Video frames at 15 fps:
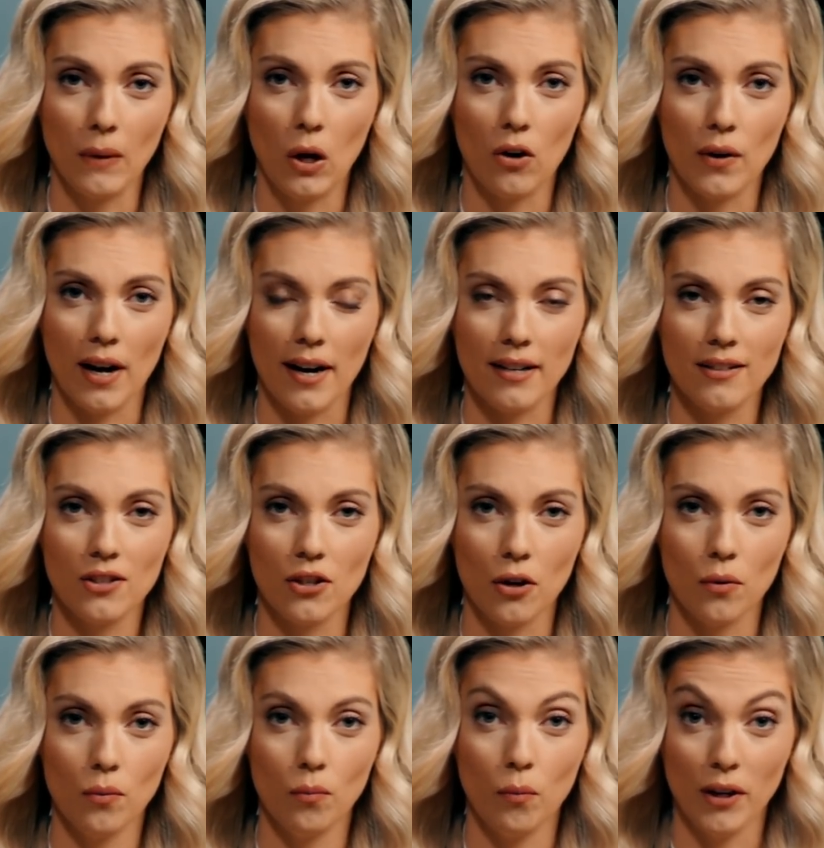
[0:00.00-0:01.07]
Okay,
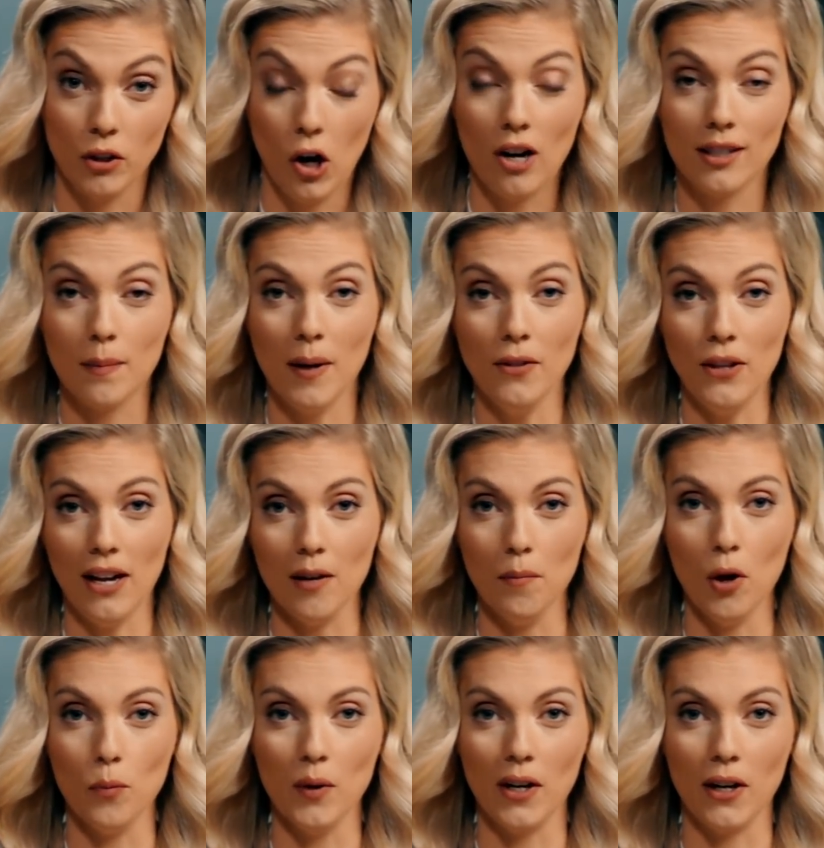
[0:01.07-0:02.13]
so we talked about that a
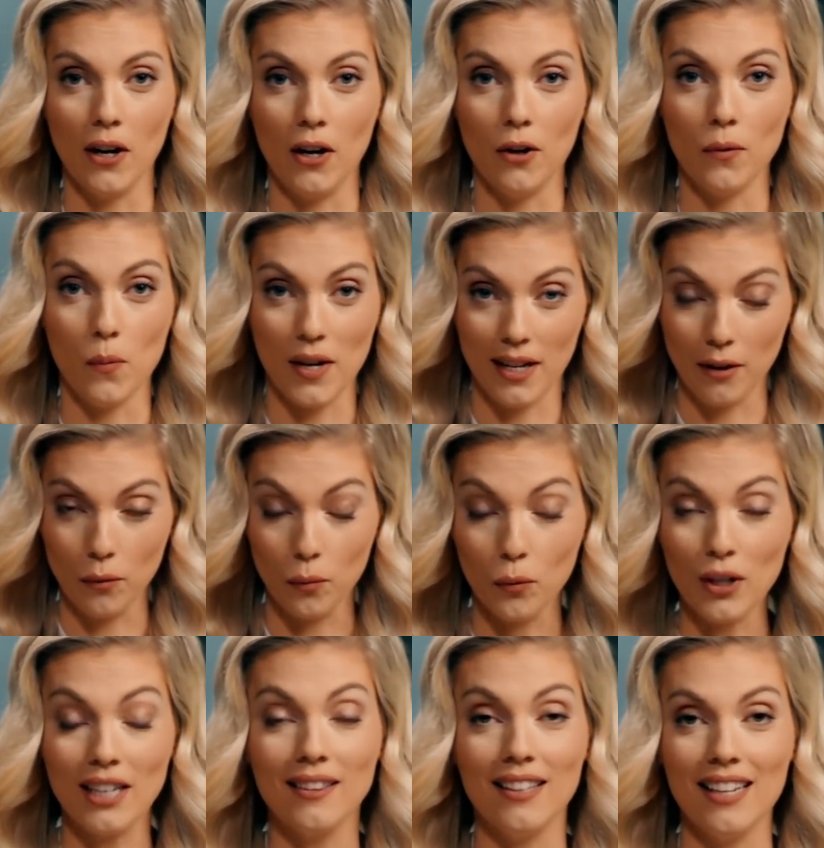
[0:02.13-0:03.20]
moment ago. We can
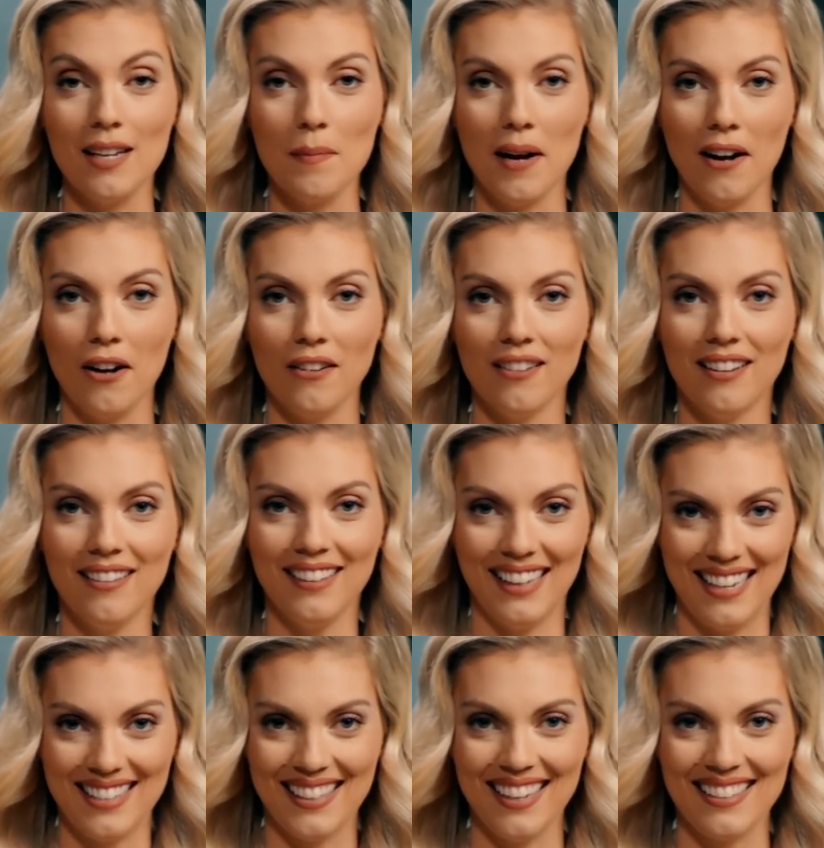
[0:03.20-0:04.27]
read the email that
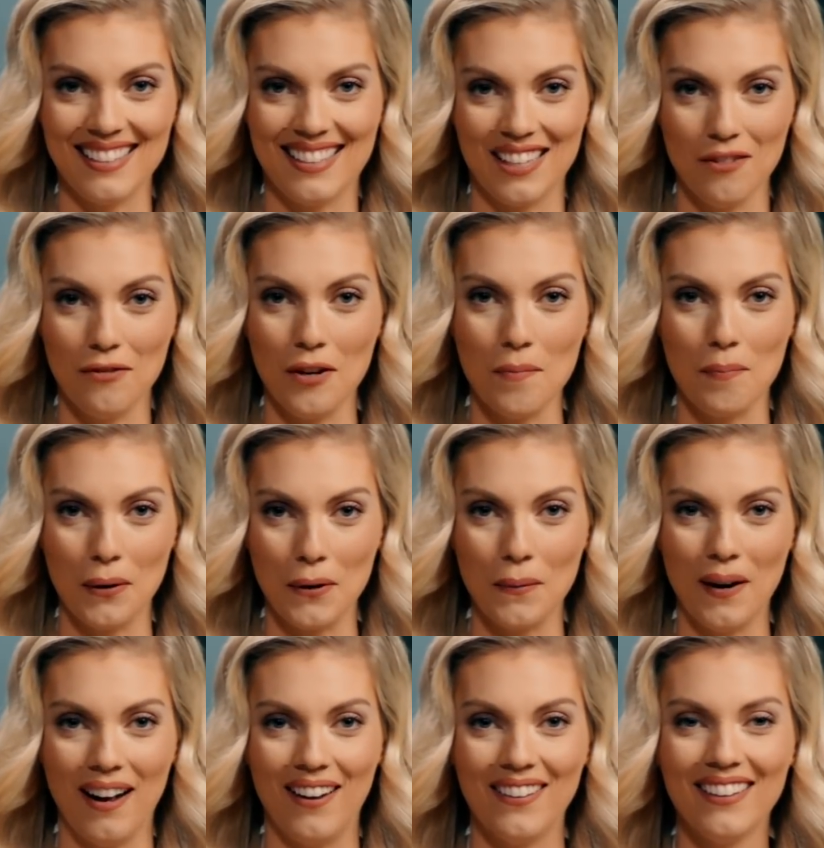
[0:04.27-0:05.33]
he sent to Sylvia
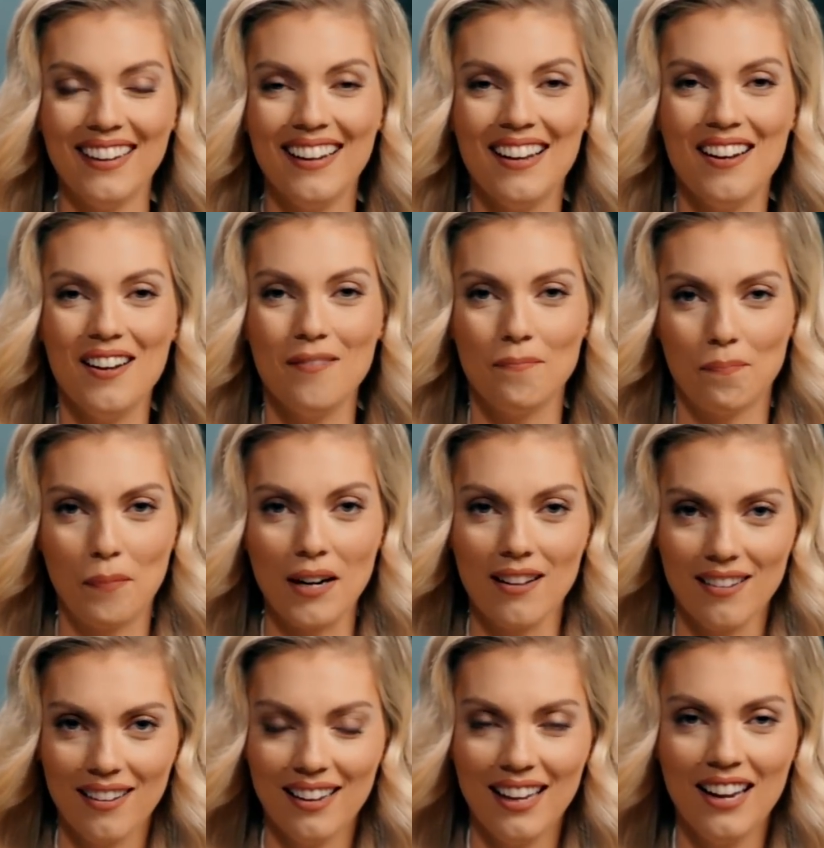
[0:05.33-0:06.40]
Burwell.
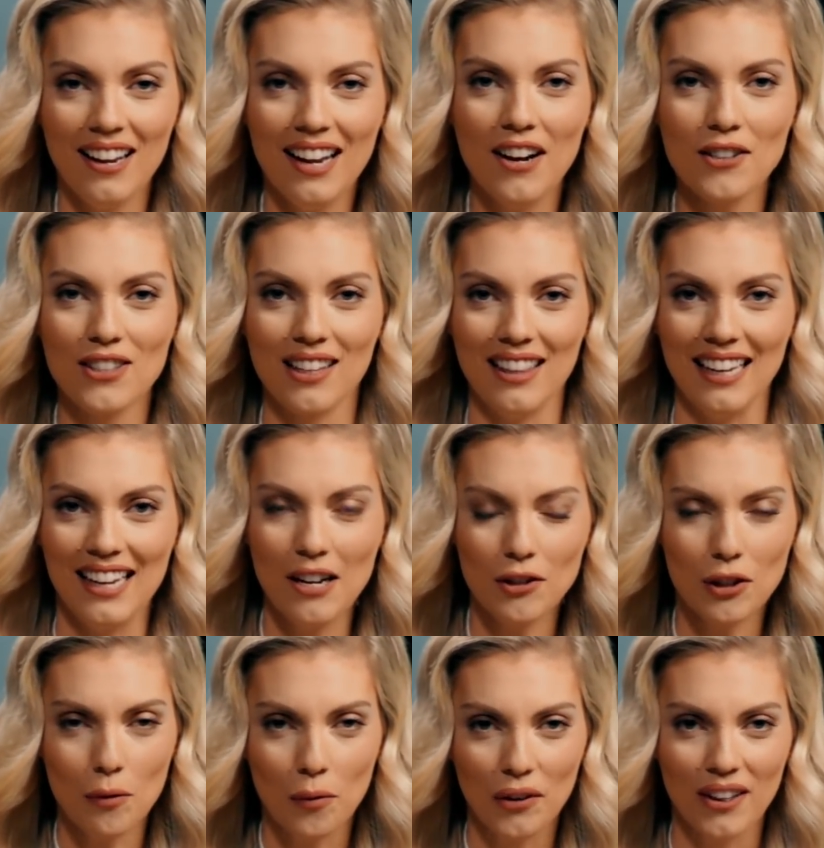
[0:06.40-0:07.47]
But he, here's the thing. Here's
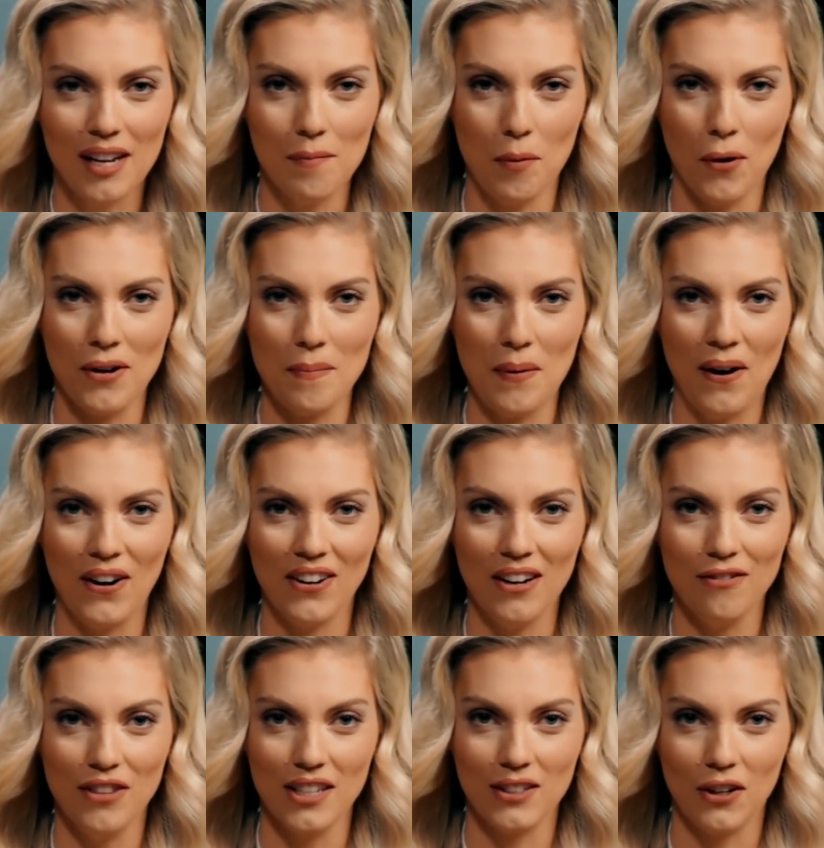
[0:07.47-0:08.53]
the really important part
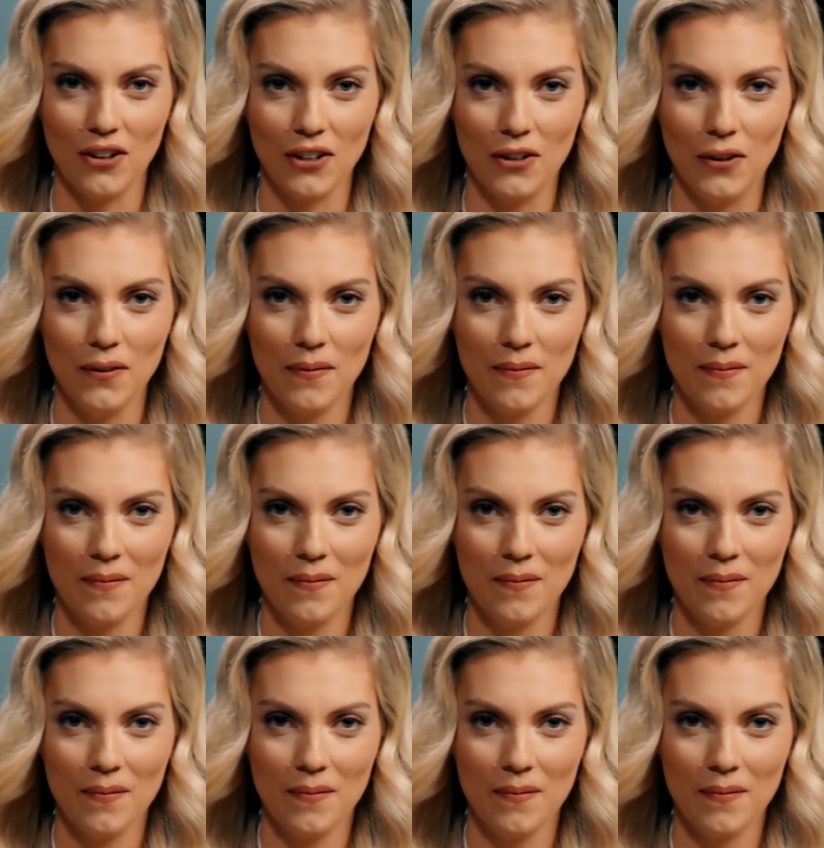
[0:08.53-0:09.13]
of this article.